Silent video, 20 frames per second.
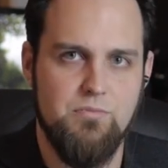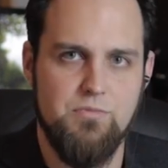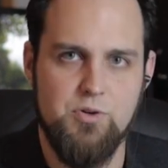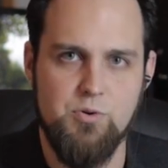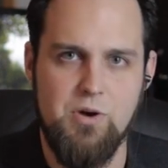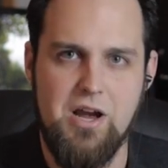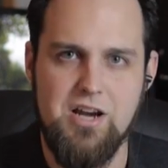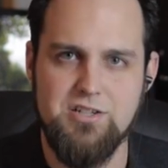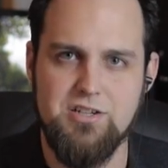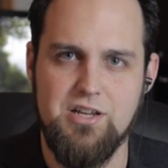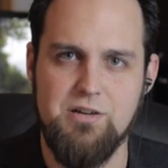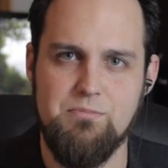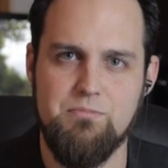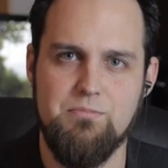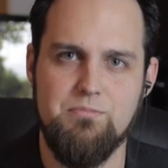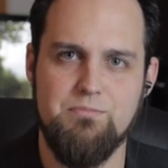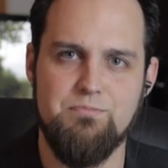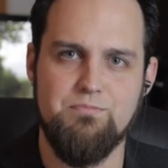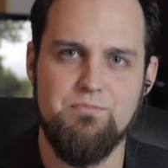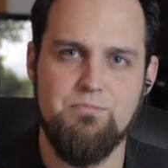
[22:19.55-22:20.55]
to actually
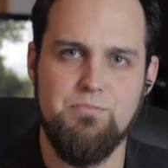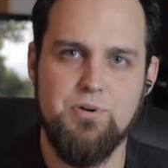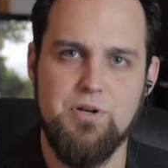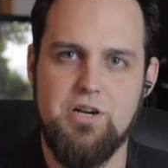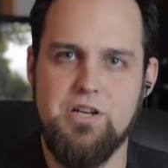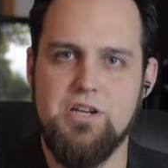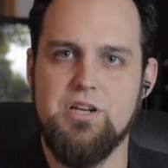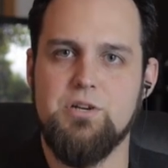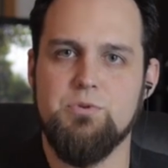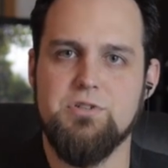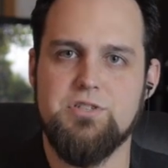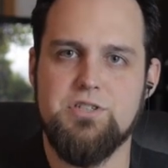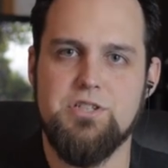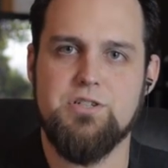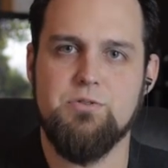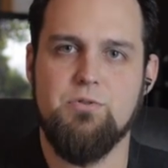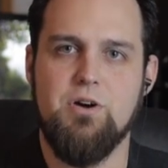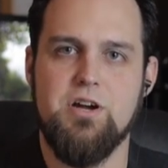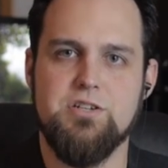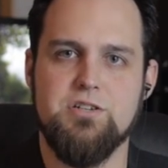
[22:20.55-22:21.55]
put it into a
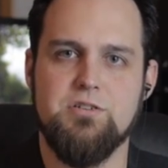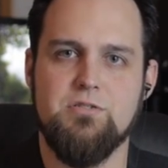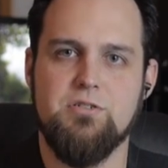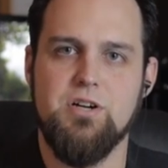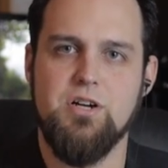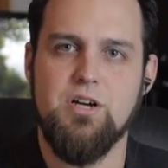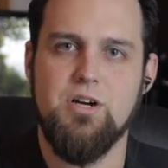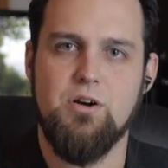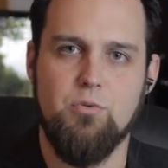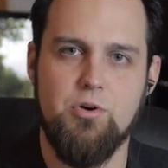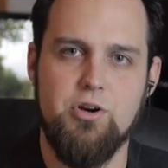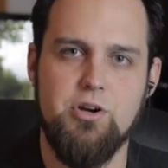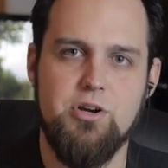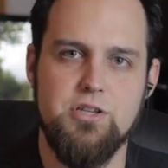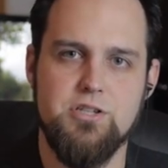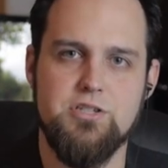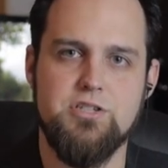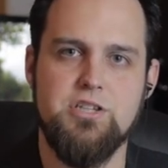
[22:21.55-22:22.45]
situation where you can